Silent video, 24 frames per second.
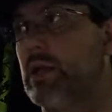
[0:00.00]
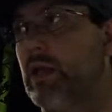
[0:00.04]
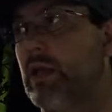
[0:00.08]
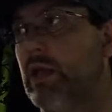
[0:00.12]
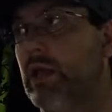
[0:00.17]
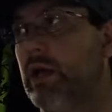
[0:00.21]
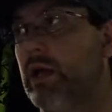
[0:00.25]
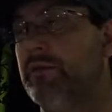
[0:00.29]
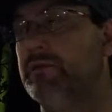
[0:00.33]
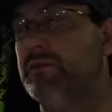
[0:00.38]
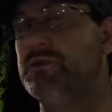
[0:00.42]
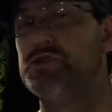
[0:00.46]

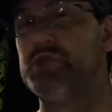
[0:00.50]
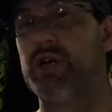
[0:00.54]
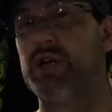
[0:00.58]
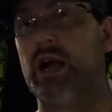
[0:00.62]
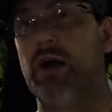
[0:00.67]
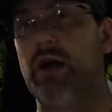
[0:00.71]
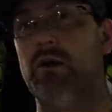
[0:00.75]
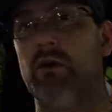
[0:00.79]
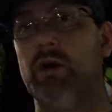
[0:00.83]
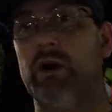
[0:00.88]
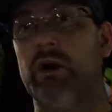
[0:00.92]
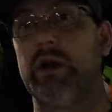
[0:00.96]
Love's
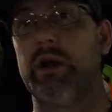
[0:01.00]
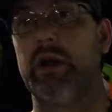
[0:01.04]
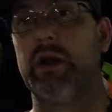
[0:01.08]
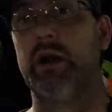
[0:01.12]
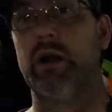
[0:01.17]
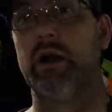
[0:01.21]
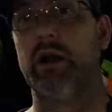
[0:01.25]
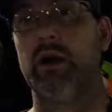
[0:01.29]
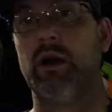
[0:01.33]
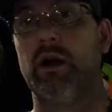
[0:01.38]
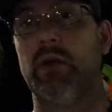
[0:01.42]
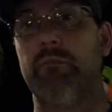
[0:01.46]
shower
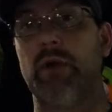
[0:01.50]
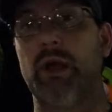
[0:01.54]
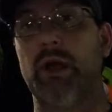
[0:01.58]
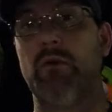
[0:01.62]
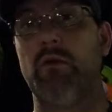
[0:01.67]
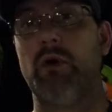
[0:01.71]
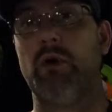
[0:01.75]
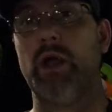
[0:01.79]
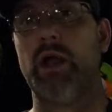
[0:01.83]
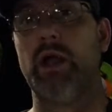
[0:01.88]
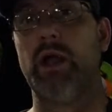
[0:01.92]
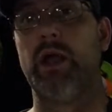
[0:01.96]
here on my
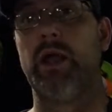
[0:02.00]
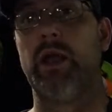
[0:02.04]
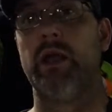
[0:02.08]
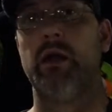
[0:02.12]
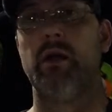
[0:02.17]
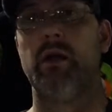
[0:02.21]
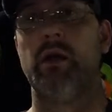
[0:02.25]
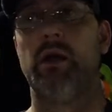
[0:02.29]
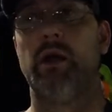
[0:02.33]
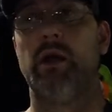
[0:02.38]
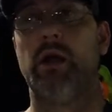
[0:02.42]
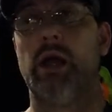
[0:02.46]
way.
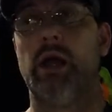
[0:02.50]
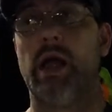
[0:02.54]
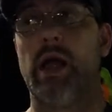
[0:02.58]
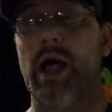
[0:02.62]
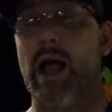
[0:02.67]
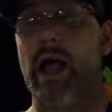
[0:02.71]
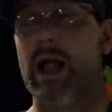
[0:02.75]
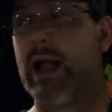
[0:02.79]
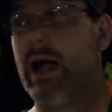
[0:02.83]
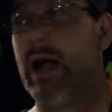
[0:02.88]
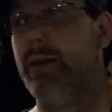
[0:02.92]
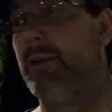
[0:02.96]

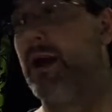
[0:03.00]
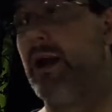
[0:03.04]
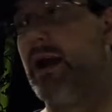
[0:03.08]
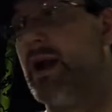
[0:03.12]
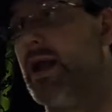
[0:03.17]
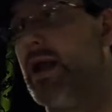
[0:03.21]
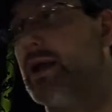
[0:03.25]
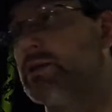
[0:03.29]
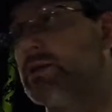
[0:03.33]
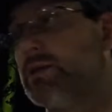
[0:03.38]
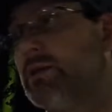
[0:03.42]
I got my next